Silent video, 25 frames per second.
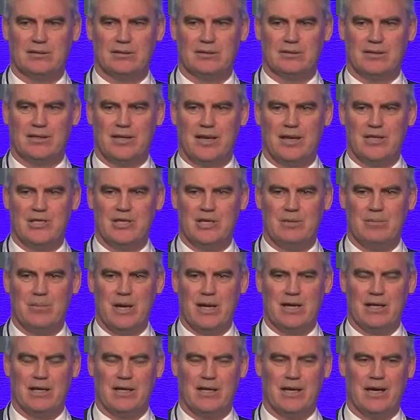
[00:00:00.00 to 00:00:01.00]
that actually
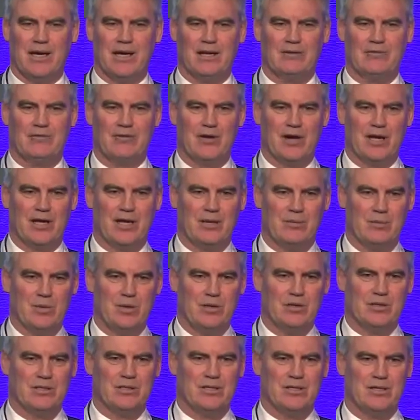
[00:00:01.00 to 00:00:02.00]
make it hard for our
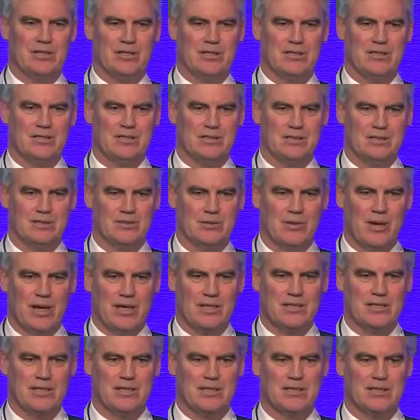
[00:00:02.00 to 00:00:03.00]
communities to
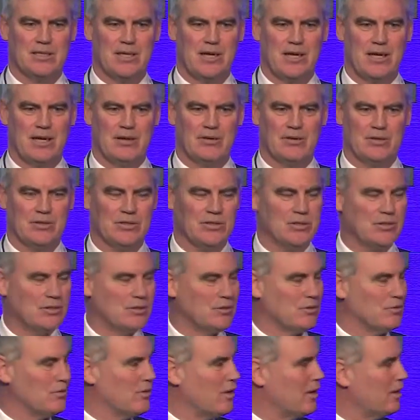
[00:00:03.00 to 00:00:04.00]
access care and to
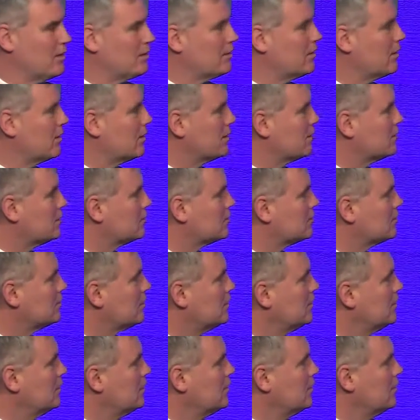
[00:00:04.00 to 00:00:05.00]
do the right things.
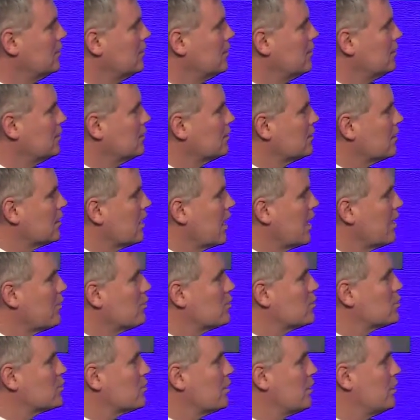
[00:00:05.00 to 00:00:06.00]
The
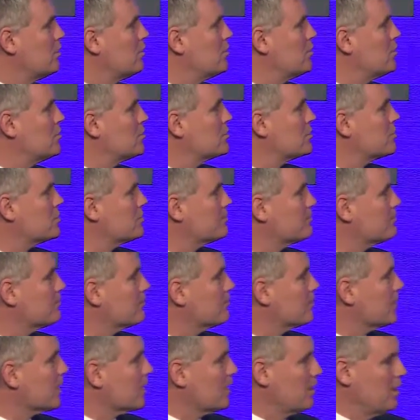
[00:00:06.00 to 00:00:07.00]
language we use
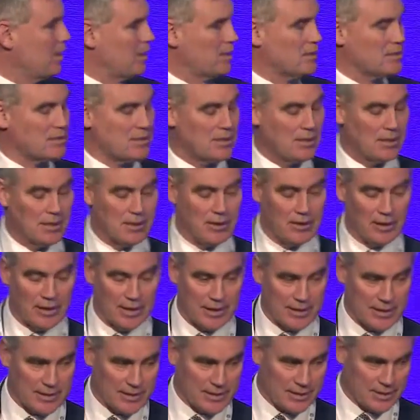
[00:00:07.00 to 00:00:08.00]
connects and
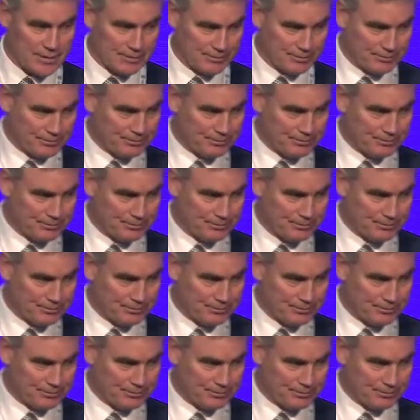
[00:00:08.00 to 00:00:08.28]
aligns